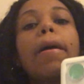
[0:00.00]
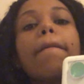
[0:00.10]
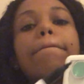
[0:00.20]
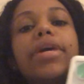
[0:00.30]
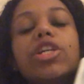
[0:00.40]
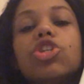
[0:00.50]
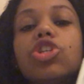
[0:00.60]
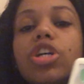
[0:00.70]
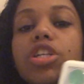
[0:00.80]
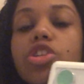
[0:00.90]
but
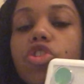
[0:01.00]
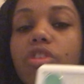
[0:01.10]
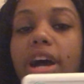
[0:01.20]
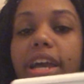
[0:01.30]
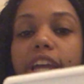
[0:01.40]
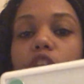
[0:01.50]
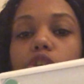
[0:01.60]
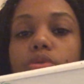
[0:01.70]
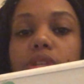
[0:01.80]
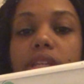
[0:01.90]
just try and
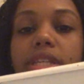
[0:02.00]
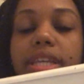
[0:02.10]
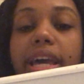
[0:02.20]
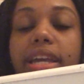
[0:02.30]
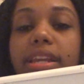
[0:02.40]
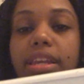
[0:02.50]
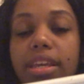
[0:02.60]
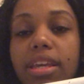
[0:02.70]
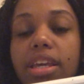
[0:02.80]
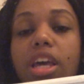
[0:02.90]
use this
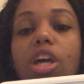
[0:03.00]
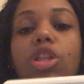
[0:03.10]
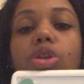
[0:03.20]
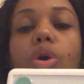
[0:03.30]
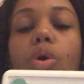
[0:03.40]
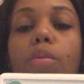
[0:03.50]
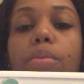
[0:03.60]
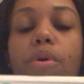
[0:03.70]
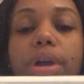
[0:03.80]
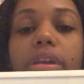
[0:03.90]
technique. The whole
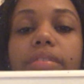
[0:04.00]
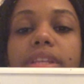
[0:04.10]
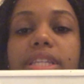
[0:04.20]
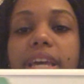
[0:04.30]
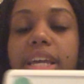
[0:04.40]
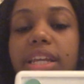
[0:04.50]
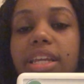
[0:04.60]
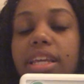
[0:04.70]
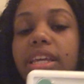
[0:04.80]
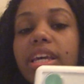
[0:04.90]
point of the
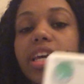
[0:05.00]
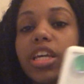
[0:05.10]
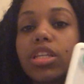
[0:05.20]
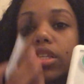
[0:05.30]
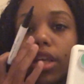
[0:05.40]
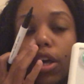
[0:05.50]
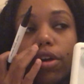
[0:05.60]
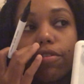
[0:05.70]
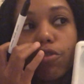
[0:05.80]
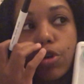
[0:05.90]
technique is
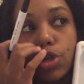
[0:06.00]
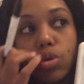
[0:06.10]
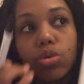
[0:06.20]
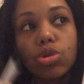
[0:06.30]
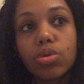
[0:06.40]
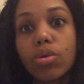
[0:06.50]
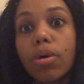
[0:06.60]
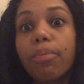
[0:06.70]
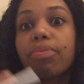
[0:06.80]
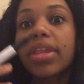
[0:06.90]
for you to
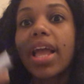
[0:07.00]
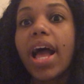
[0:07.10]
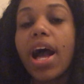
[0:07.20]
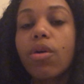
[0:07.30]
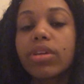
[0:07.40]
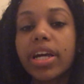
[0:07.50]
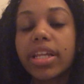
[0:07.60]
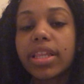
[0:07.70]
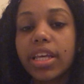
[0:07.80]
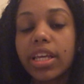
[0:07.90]
outline
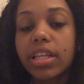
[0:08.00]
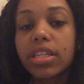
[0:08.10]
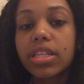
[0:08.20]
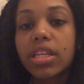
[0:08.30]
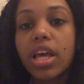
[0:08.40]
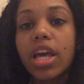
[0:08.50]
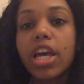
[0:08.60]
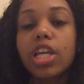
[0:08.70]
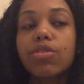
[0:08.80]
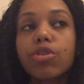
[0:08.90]
things.
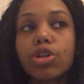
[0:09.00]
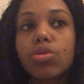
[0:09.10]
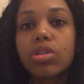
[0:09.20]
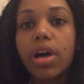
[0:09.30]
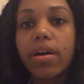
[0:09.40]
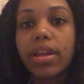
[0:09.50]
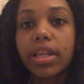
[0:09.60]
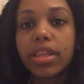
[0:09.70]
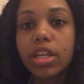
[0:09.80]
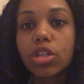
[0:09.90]
It's for you to outline
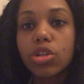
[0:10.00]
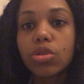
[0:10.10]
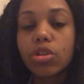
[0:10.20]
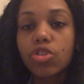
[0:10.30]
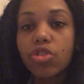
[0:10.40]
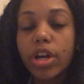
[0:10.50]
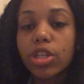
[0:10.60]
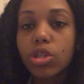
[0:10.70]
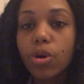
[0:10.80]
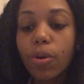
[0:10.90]
things so you can draw it.
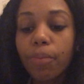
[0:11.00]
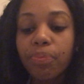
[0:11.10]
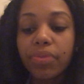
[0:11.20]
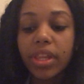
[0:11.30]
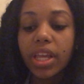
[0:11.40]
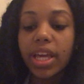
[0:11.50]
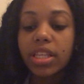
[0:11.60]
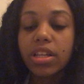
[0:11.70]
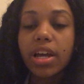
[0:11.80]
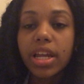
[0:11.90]
So it's
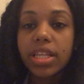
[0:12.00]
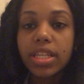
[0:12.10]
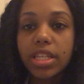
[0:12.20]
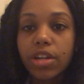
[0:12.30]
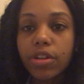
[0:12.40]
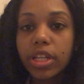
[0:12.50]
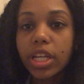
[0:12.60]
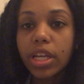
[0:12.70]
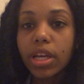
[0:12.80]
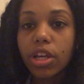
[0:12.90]
not
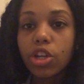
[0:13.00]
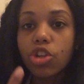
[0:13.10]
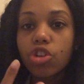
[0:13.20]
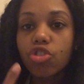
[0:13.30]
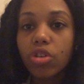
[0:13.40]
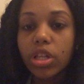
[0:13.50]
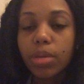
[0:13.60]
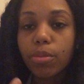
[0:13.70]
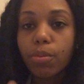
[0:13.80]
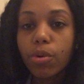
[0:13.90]
necessarily you're drawing the
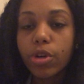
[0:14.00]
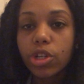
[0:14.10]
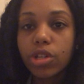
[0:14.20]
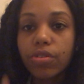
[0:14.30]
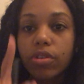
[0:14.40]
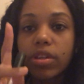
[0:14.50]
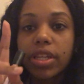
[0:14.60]
proportions for